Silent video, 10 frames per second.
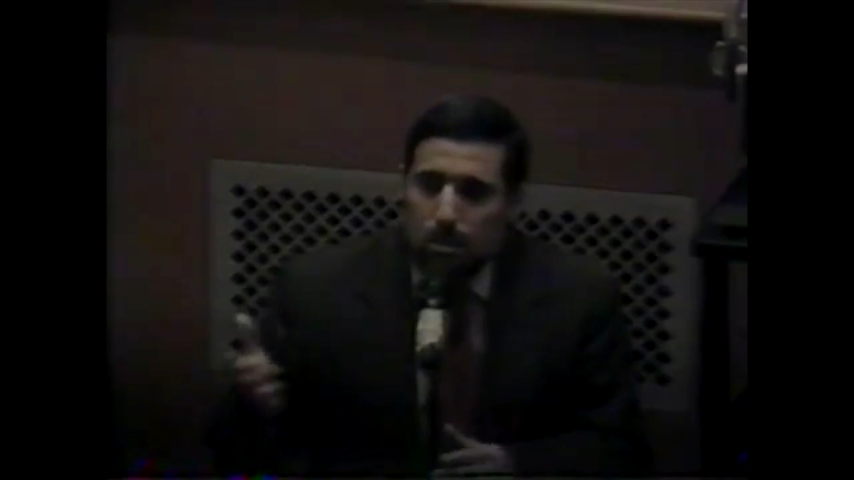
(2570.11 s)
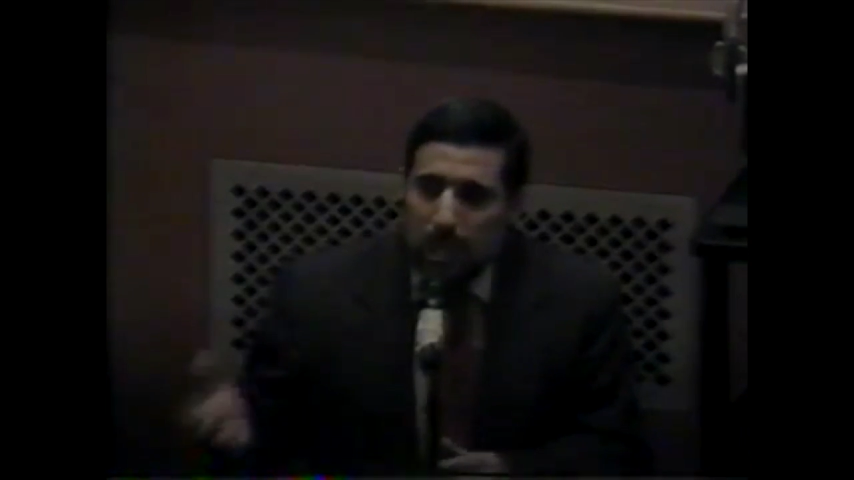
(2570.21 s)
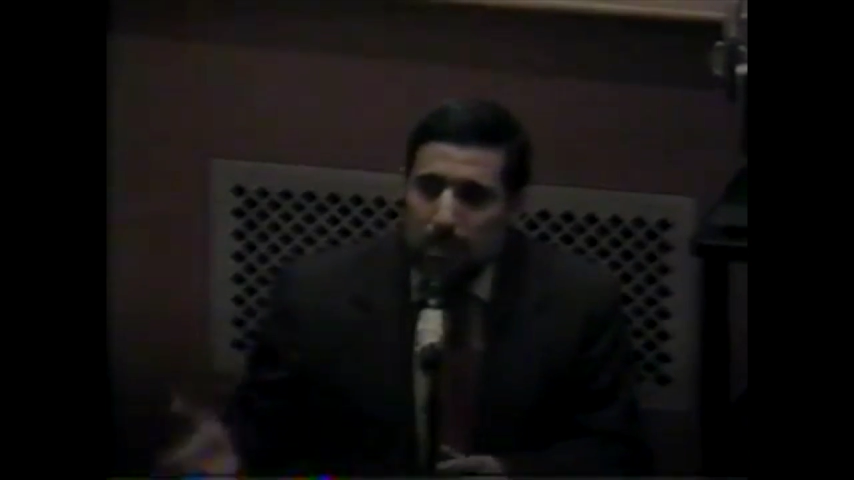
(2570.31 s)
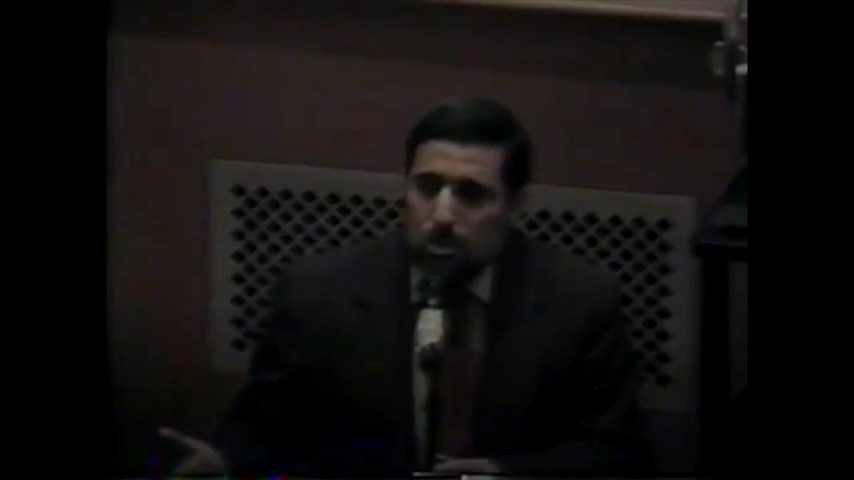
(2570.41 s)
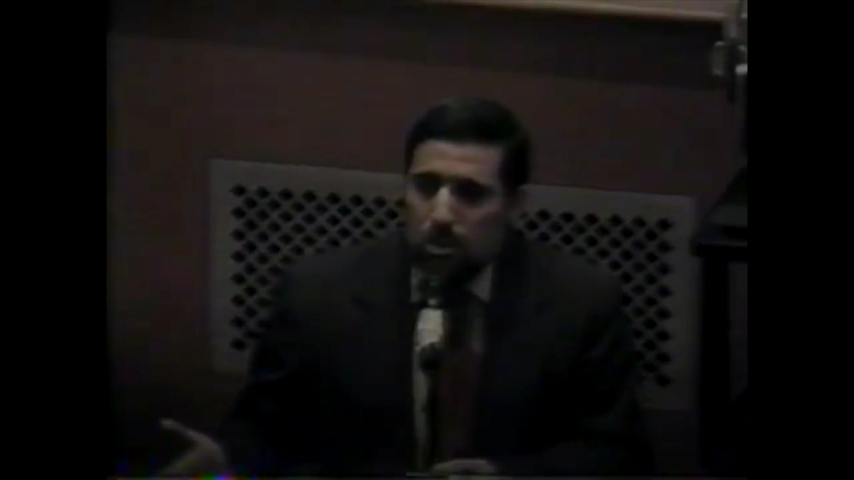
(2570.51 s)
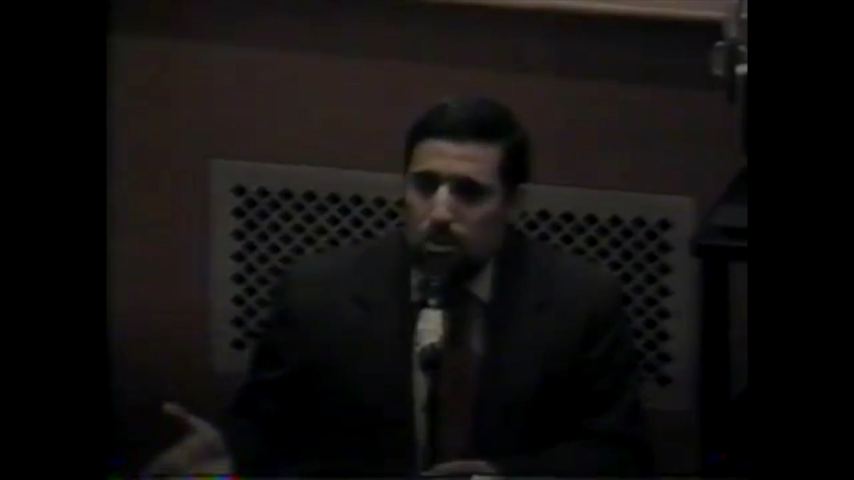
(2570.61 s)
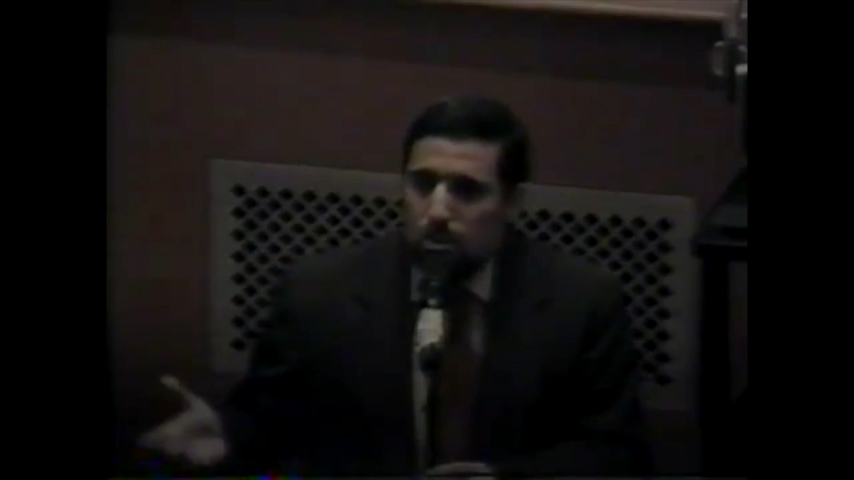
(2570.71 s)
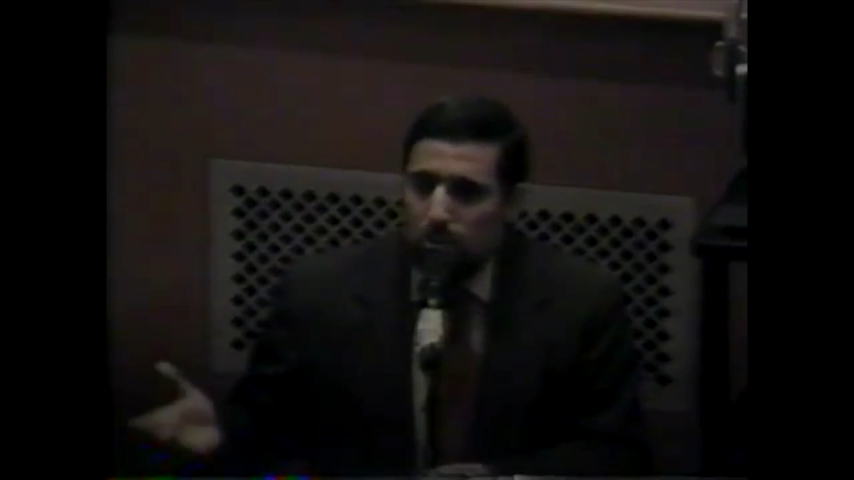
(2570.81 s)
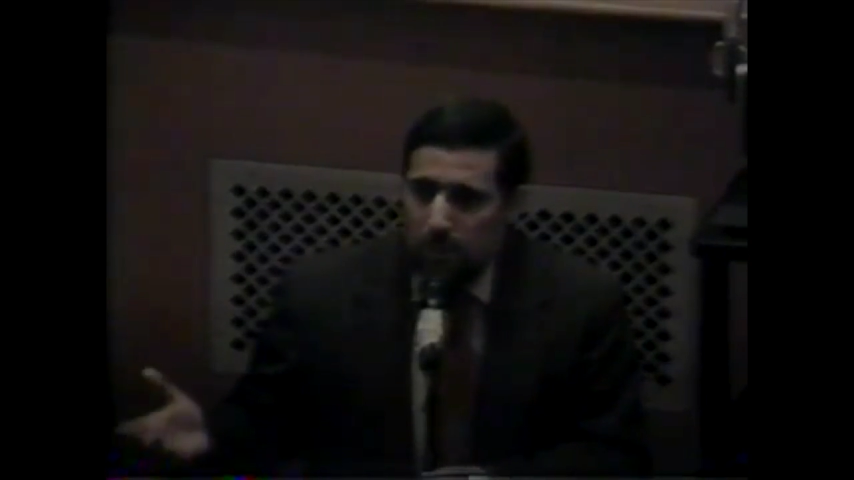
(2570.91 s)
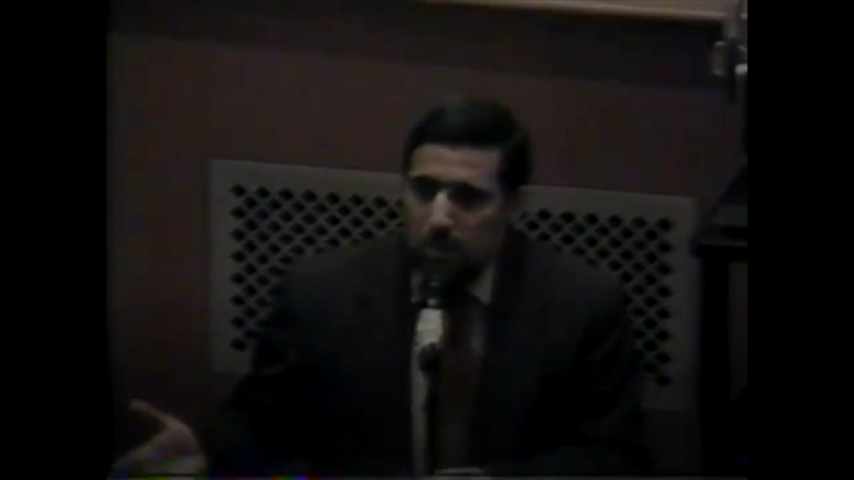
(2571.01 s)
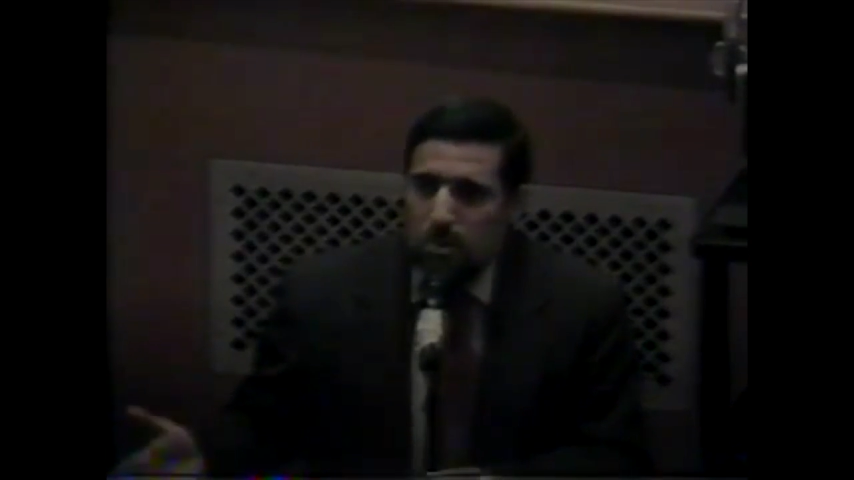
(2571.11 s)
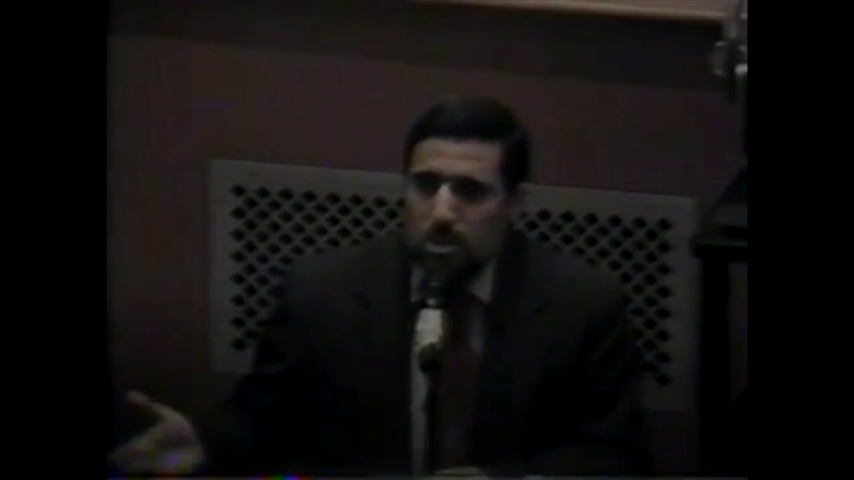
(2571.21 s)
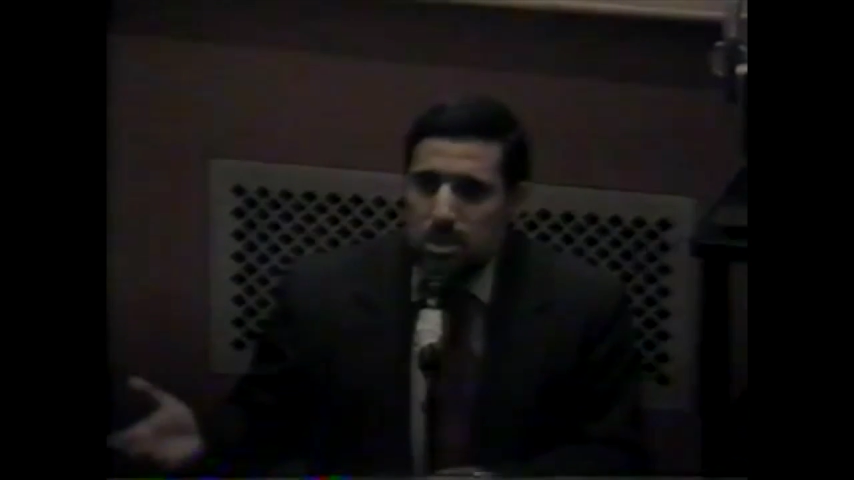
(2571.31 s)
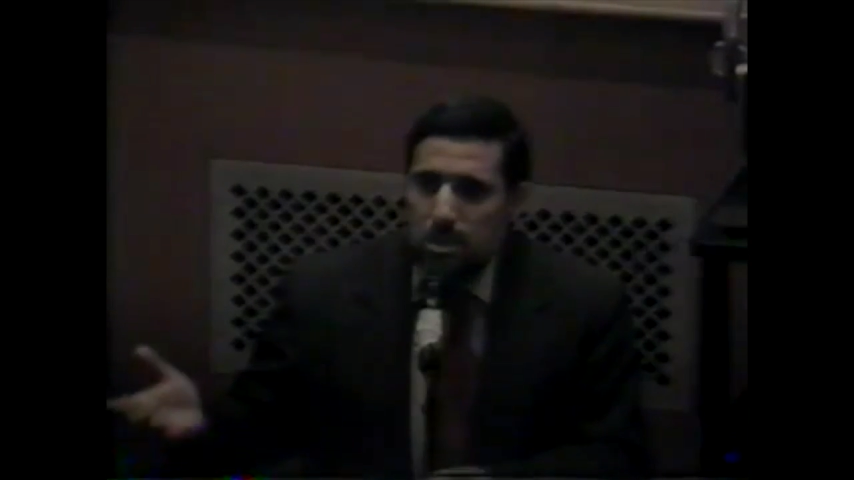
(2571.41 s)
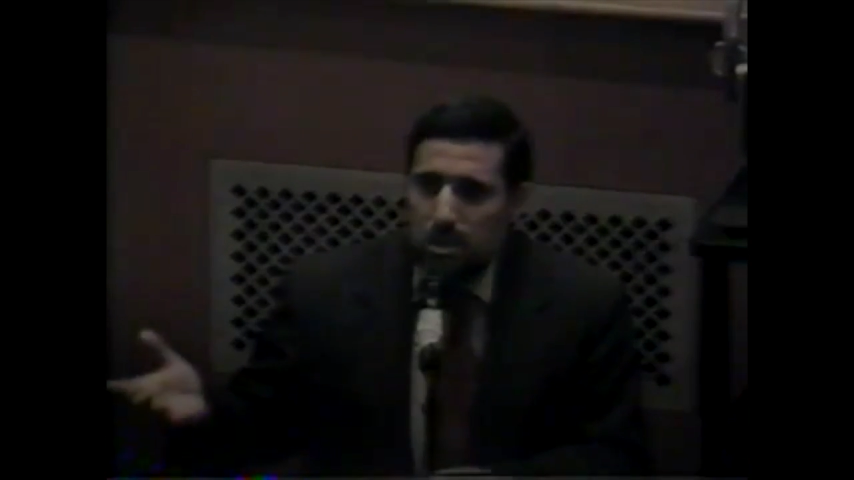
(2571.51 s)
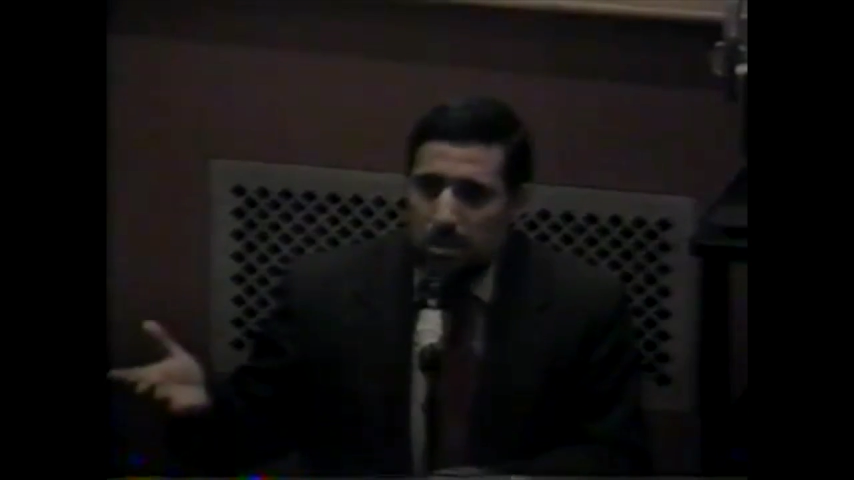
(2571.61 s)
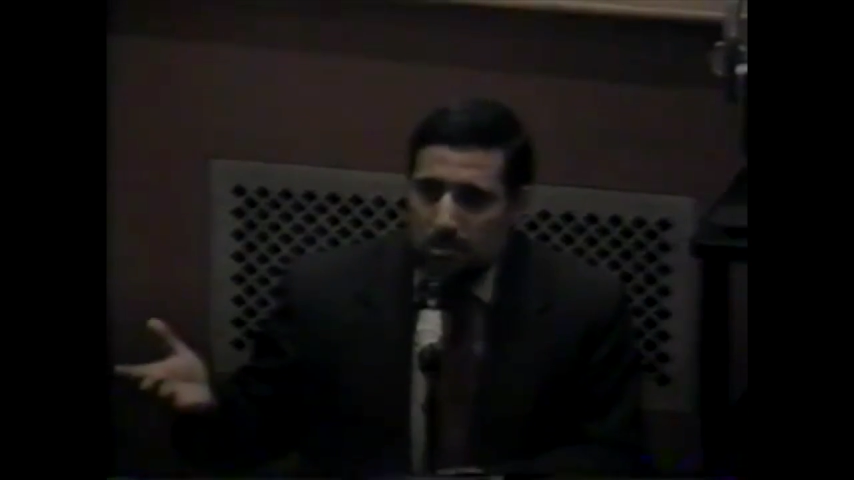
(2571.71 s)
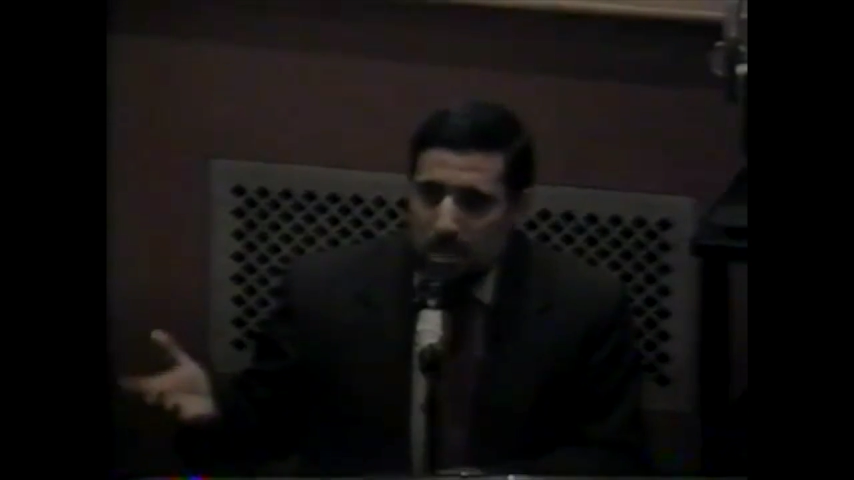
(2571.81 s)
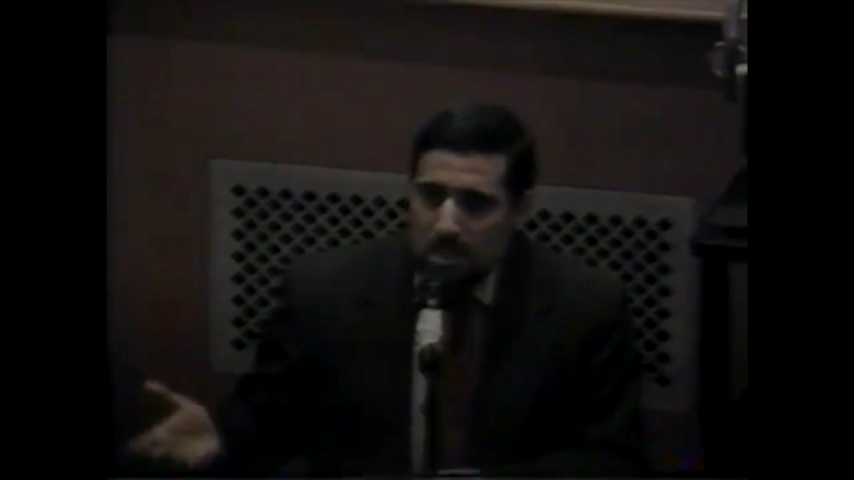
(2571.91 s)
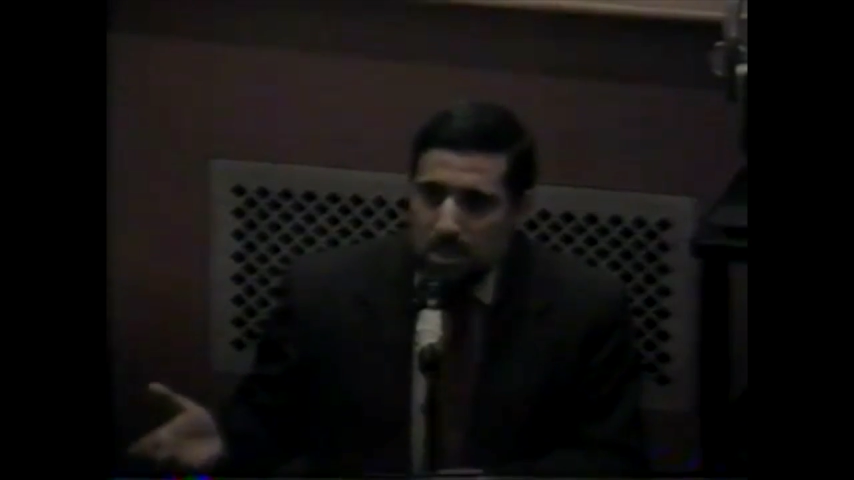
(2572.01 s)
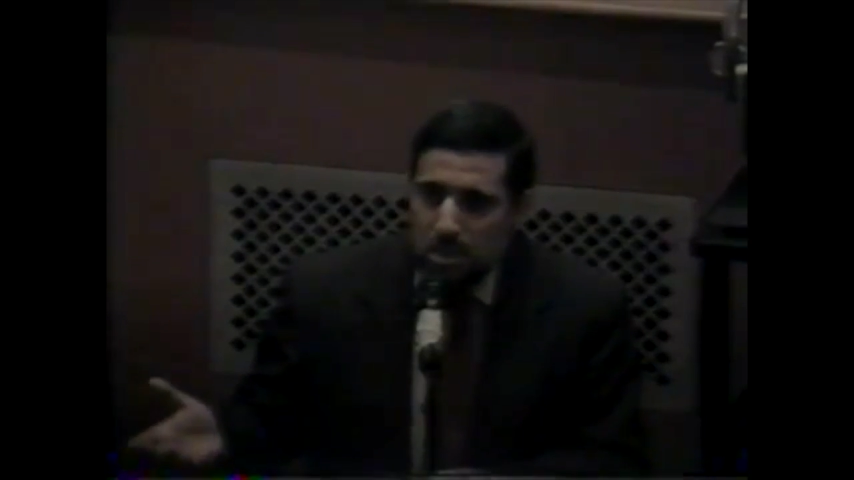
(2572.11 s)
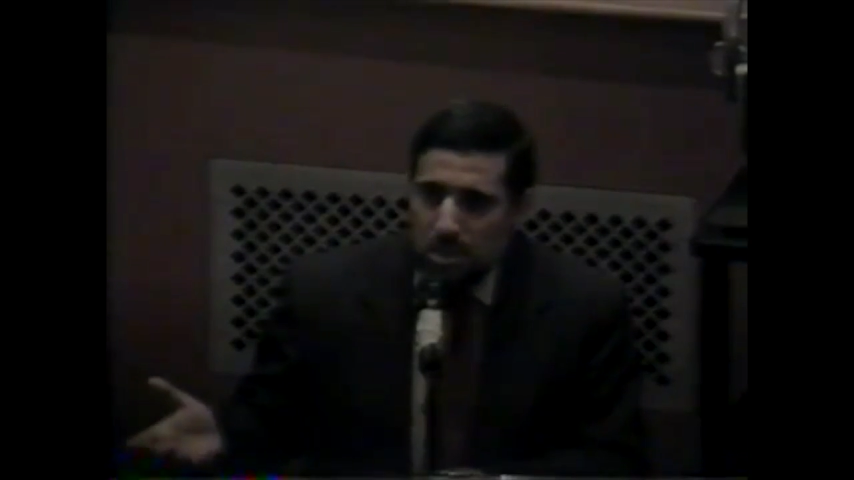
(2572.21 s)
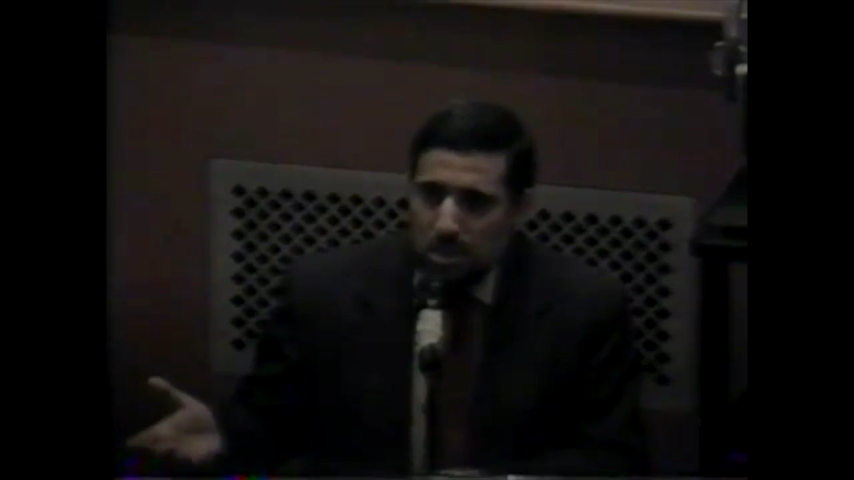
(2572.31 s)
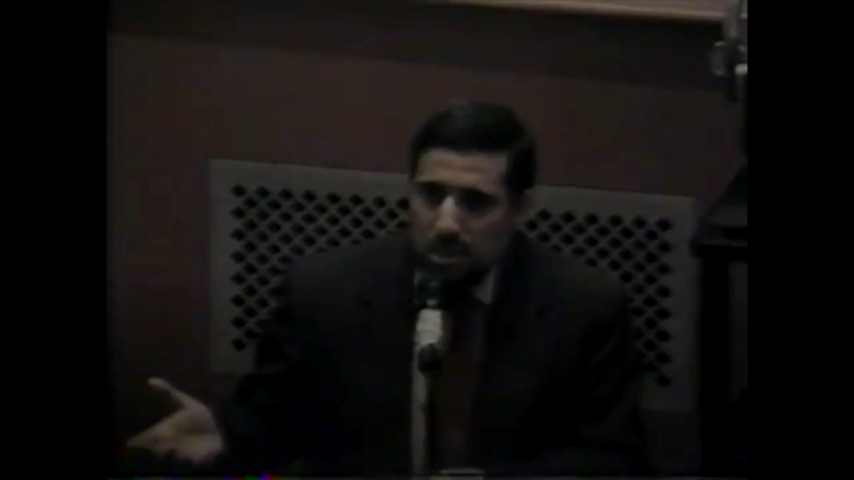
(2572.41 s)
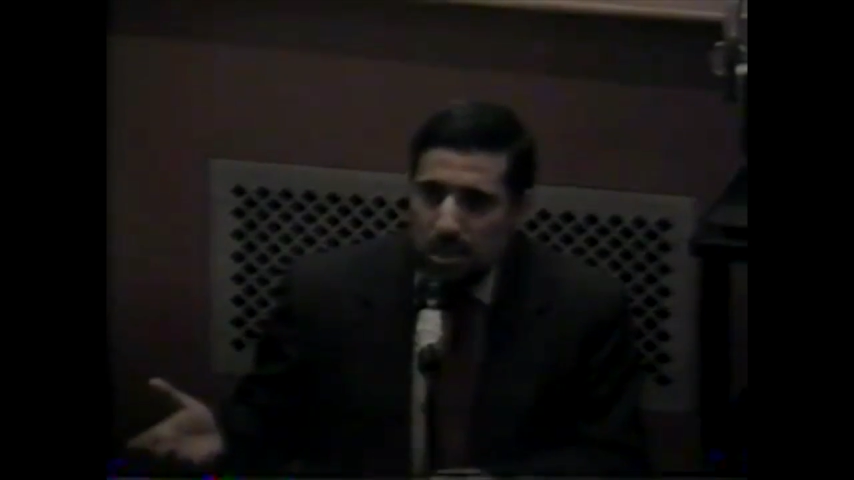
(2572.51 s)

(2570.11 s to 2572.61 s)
People confused the message,